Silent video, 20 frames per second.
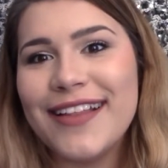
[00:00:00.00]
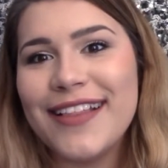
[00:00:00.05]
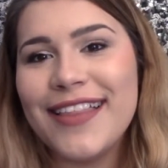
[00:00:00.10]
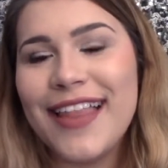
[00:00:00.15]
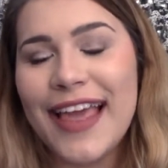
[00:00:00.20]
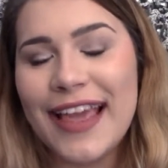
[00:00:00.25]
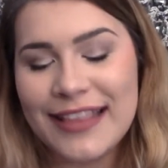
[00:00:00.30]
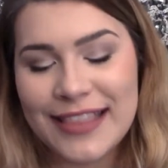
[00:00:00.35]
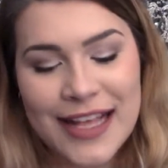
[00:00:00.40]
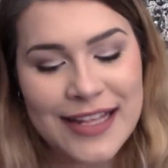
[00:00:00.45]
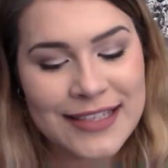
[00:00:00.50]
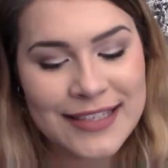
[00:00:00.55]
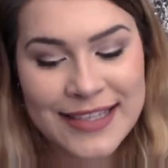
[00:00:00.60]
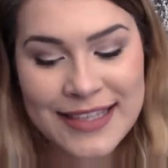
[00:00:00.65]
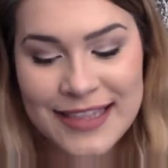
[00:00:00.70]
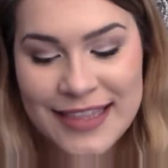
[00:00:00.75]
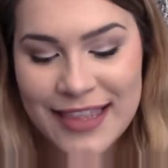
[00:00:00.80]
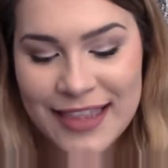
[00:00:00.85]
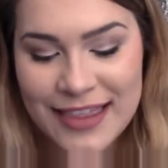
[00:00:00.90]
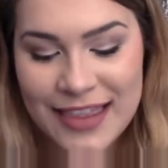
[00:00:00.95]
Like, that's
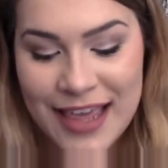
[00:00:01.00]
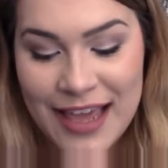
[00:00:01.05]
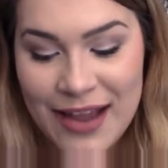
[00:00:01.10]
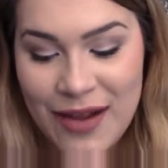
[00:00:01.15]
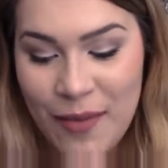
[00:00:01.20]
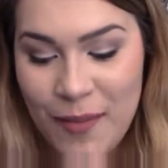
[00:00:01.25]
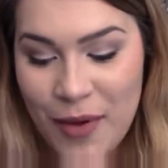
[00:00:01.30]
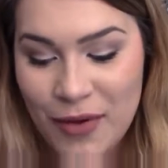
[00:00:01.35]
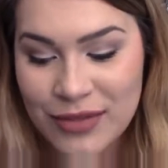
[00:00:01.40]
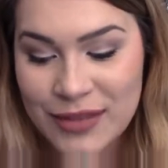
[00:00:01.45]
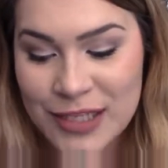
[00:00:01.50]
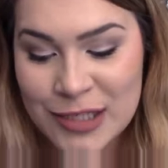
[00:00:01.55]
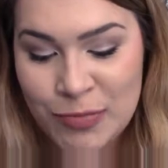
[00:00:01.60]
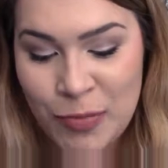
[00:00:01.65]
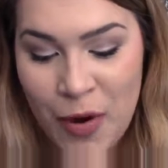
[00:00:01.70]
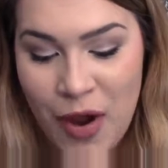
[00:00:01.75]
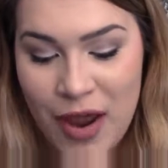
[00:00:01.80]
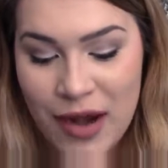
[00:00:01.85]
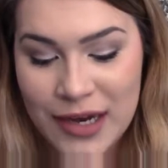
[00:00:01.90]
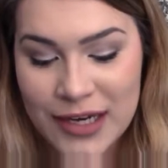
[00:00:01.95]
the thing about this
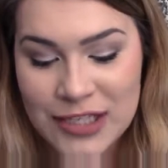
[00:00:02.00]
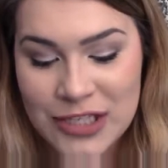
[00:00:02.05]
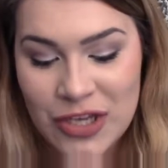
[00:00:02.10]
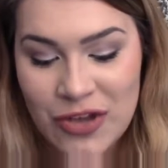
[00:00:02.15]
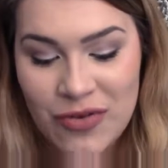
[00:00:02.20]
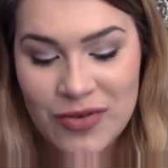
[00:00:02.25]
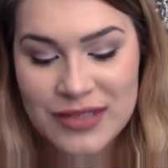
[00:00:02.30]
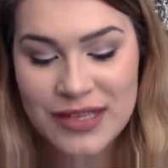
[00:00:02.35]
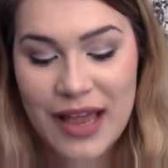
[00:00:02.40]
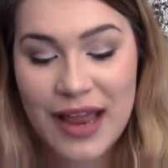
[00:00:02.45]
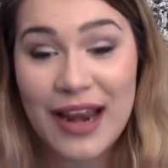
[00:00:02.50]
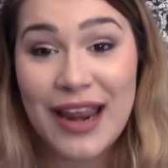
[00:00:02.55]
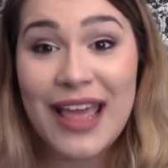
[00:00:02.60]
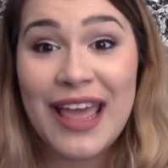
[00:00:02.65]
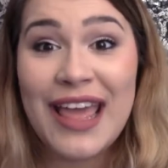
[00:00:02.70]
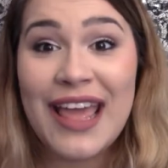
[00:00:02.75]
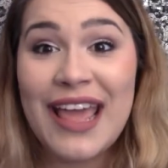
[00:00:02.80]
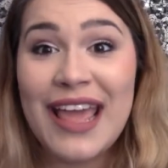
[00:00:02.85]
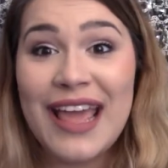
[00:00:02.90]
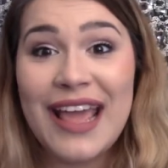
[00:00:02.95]
product too, is that
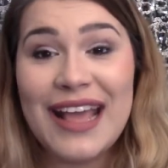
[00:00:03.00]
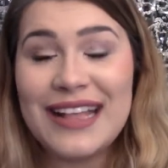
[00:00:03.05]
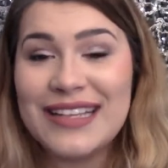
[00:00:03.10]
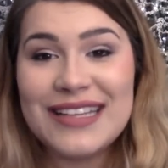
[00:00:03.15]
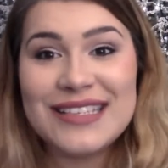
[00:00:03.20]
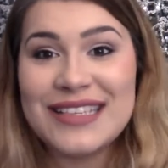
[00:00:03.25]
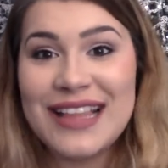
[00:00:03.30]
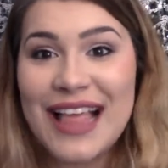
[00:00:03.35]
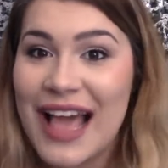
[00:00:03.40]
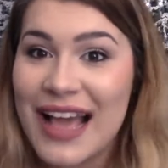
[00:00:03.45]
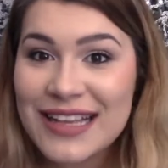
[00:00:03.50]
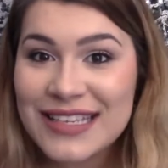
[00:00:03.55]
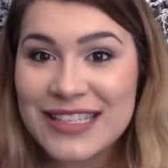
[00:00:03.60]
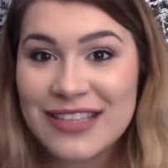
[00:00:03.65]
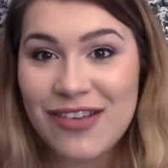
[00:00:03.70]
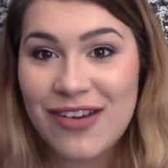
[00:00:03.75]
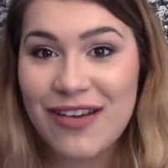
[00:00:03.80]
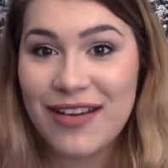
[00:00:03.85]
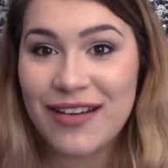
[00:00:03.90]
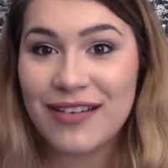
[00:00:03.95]
it doesn't last
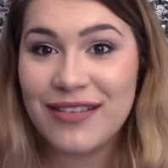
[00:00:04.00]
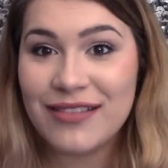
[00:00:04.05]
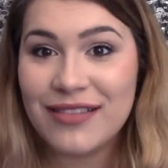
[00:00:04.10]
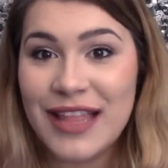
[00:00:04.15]
long.